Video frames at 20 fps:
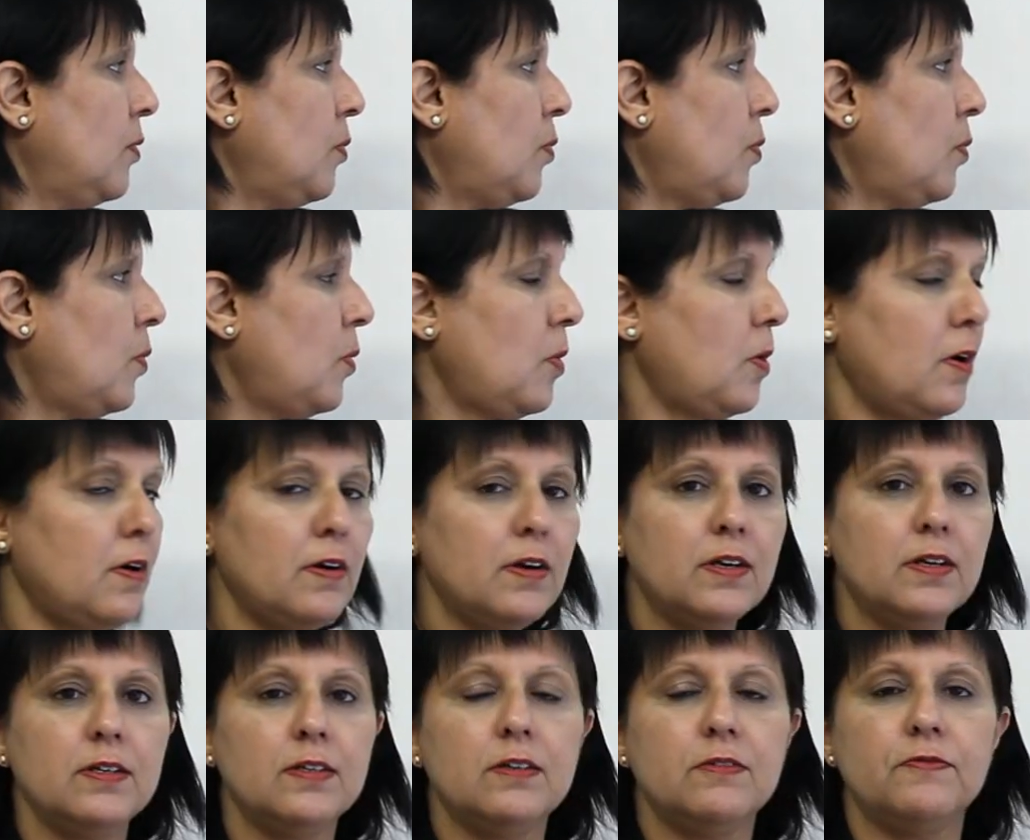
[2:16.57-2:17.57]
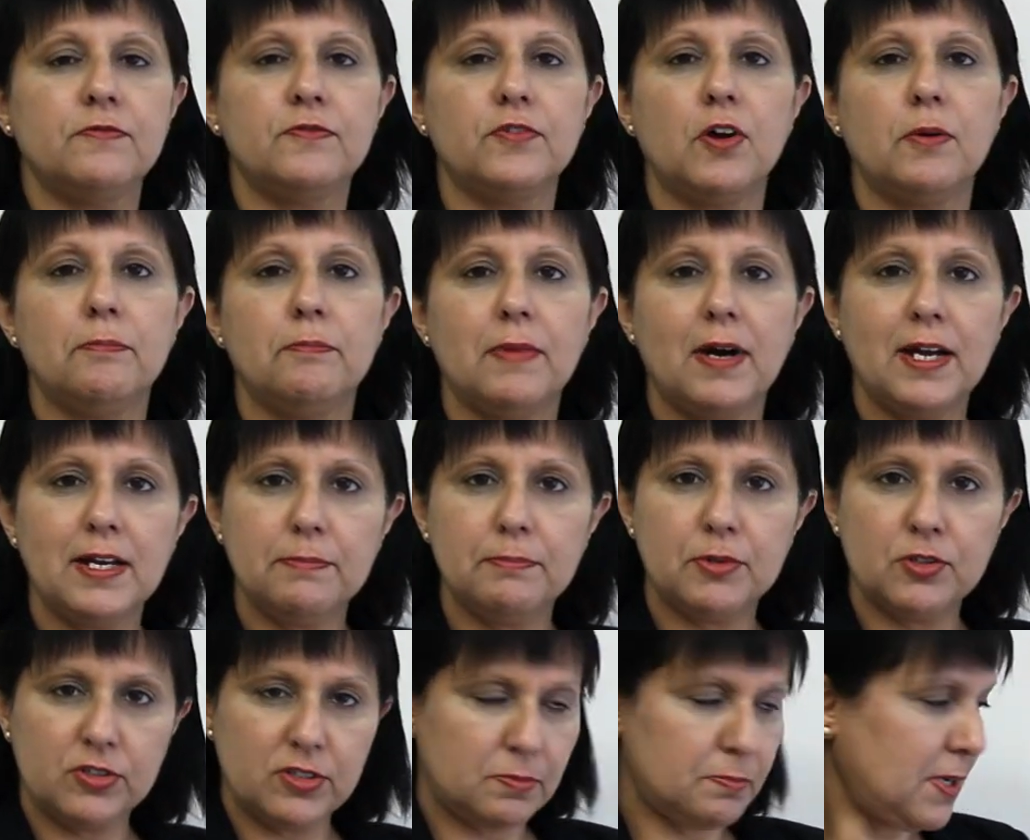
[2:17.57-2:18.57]
or from my
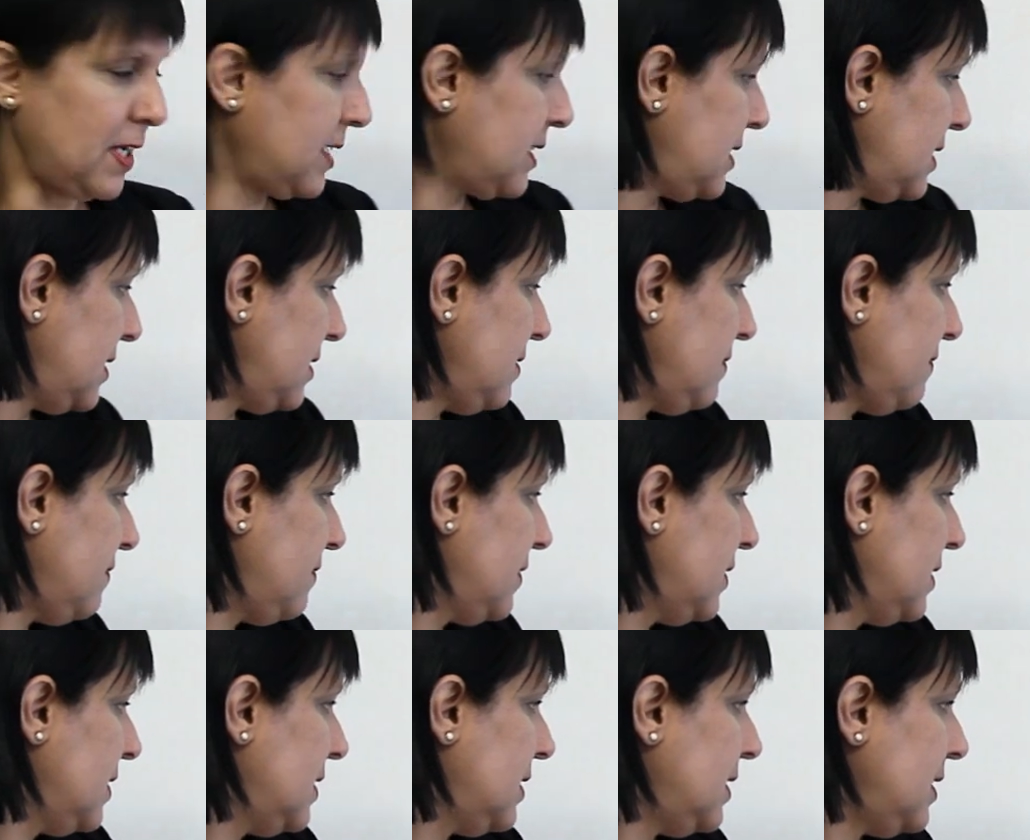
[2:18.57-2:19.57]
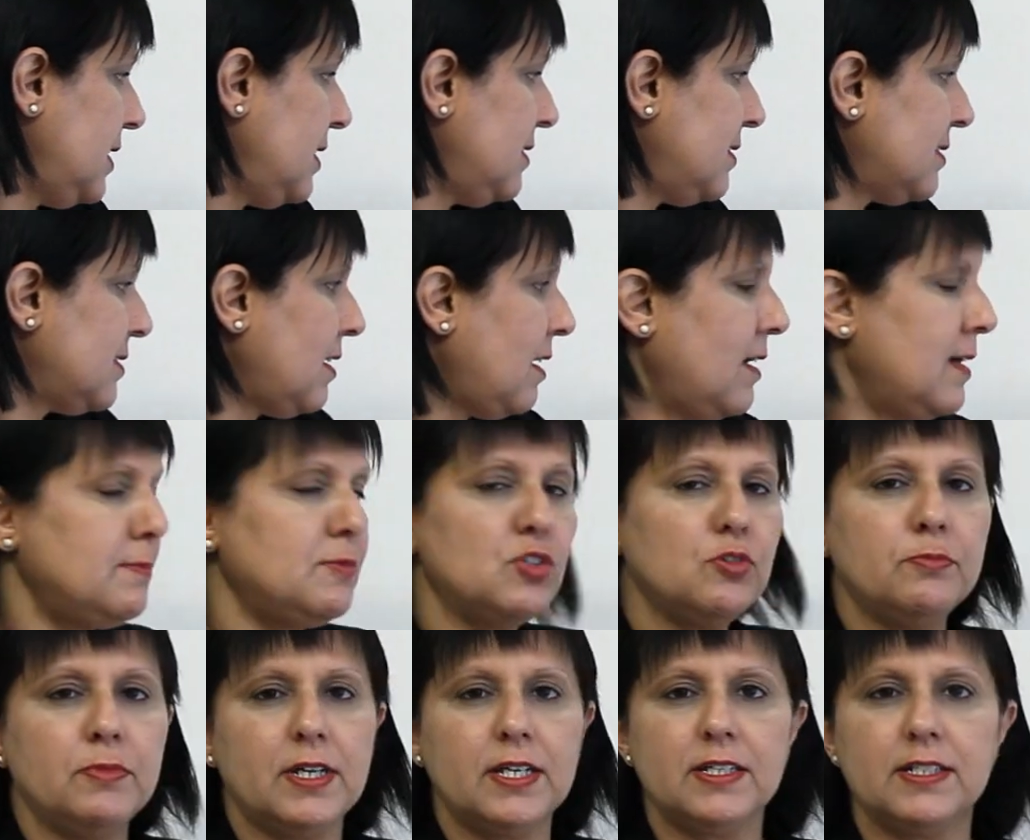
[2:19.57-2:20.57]
perspective, it's time
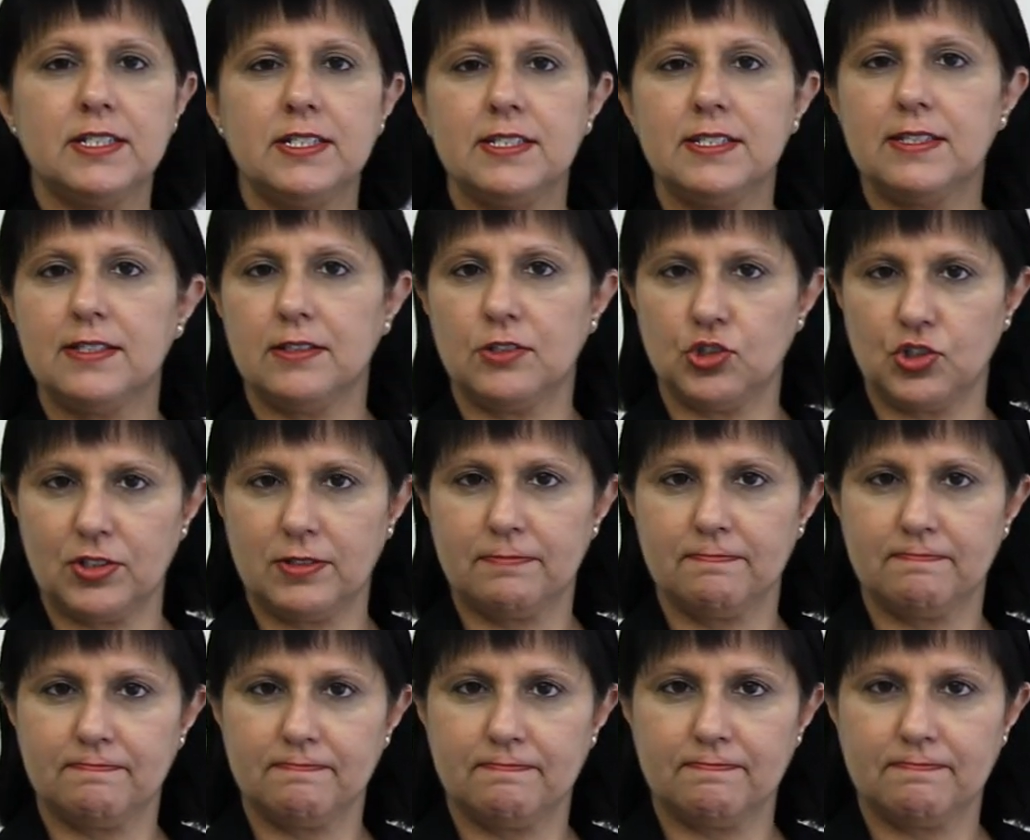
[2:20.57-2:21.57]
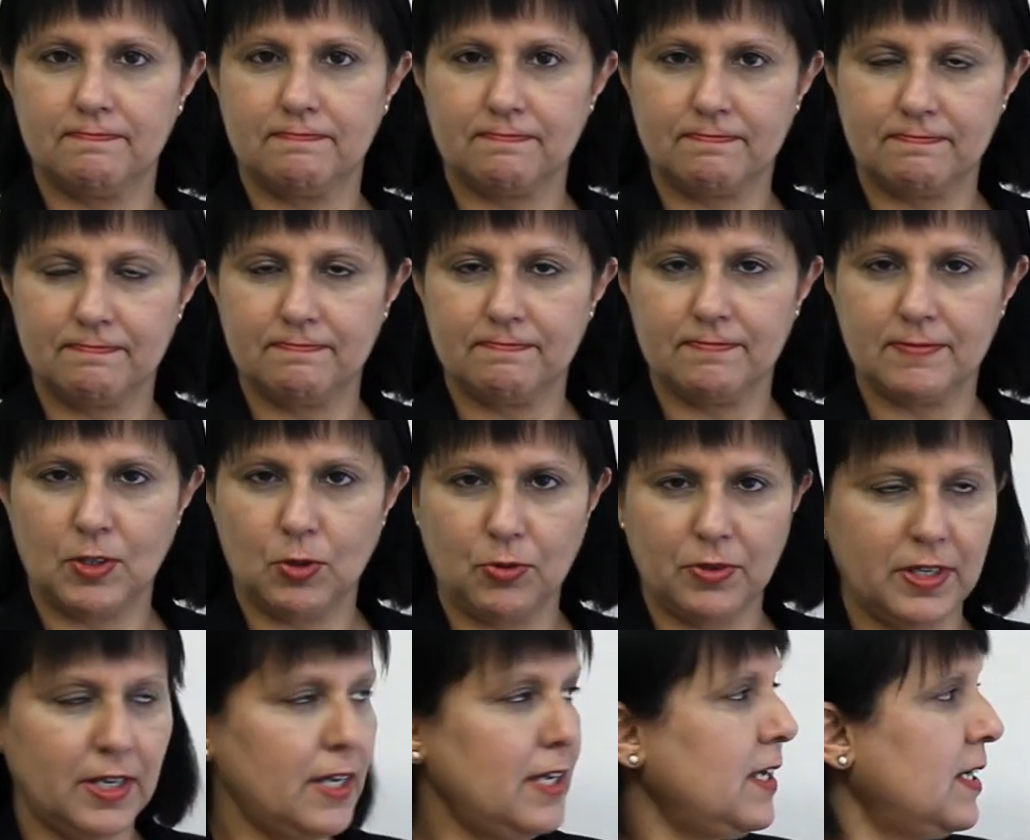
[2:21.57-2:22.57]
to make a decision,
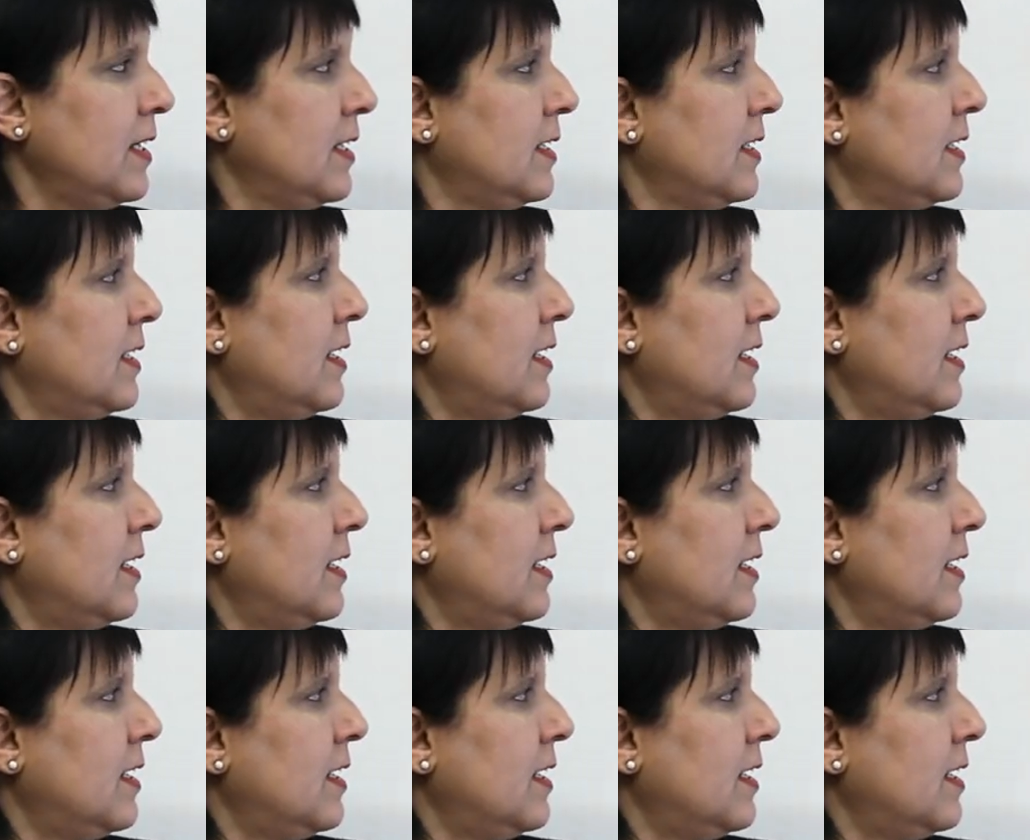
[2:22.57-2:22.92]
okay?